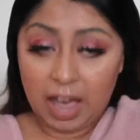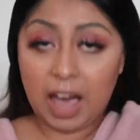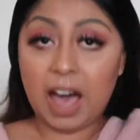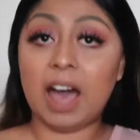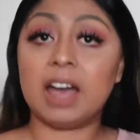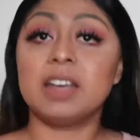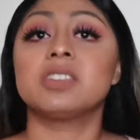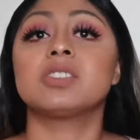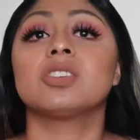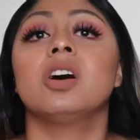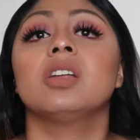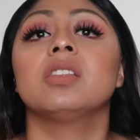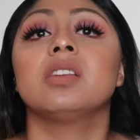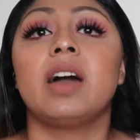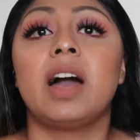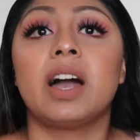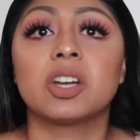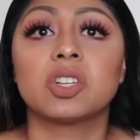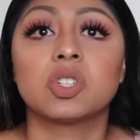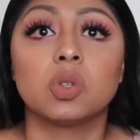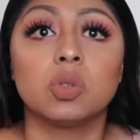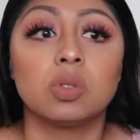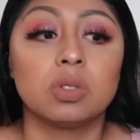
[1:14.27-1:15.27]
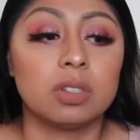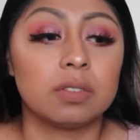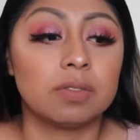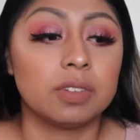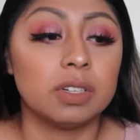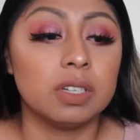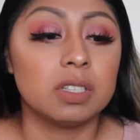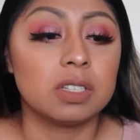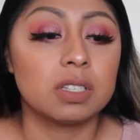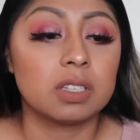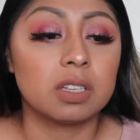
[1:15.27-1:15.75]
I saw the actual
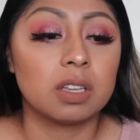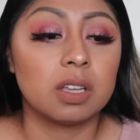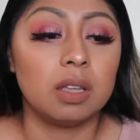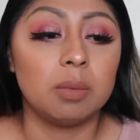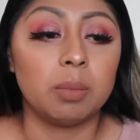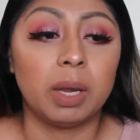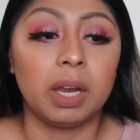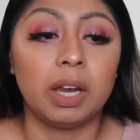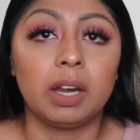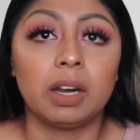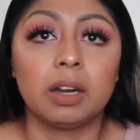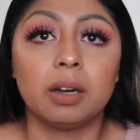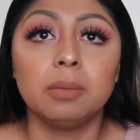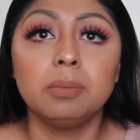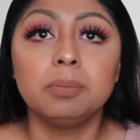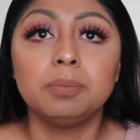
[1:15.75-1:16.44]
difference in my hair.